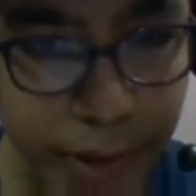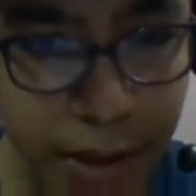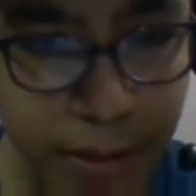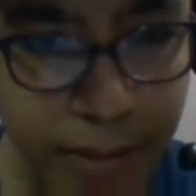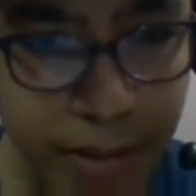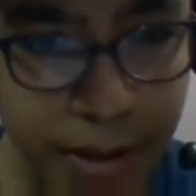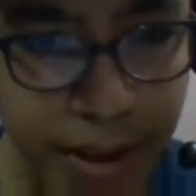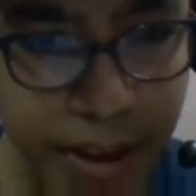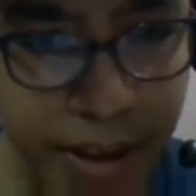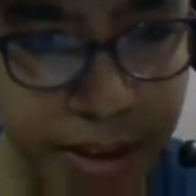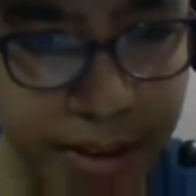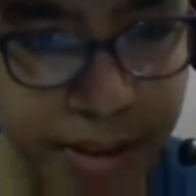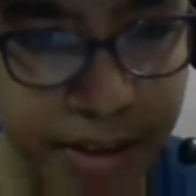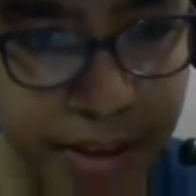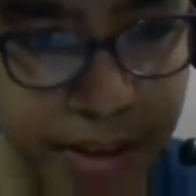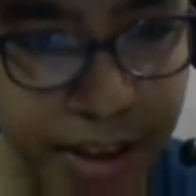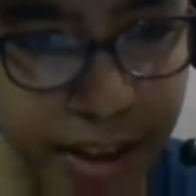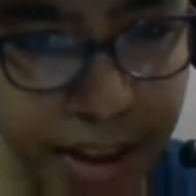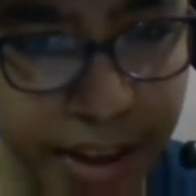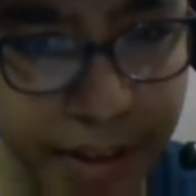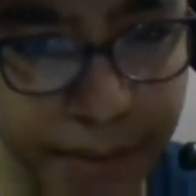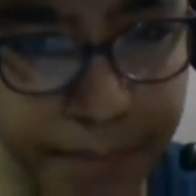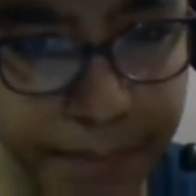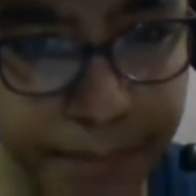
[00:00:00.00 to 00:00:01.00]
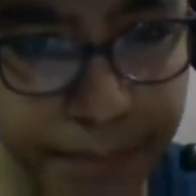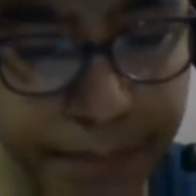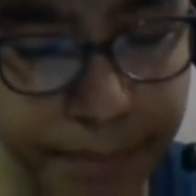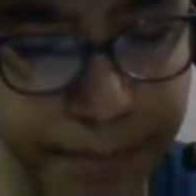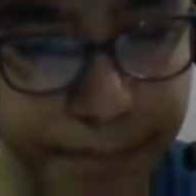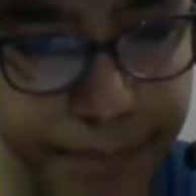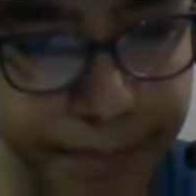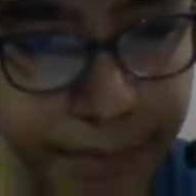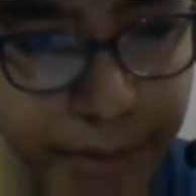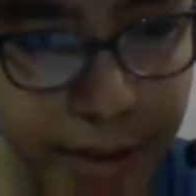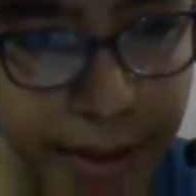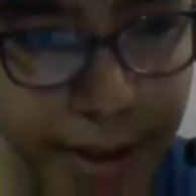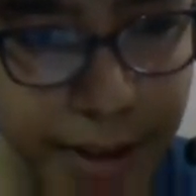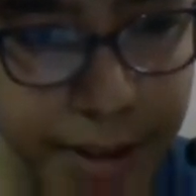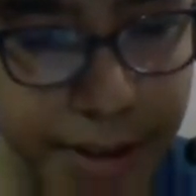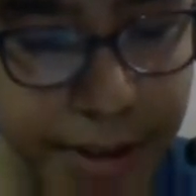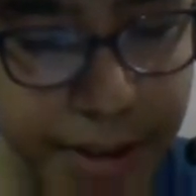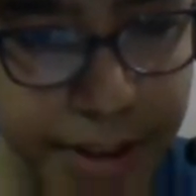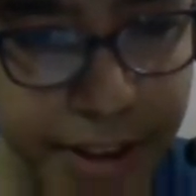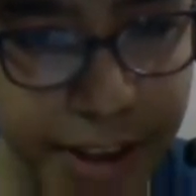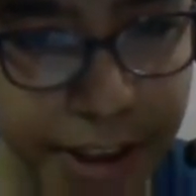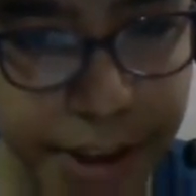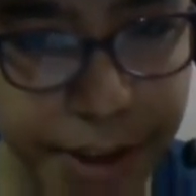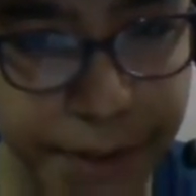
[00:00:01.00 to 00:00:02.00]
Let's see.
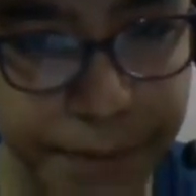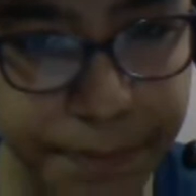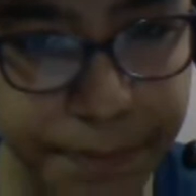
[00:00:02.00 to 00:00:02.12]
Let's see.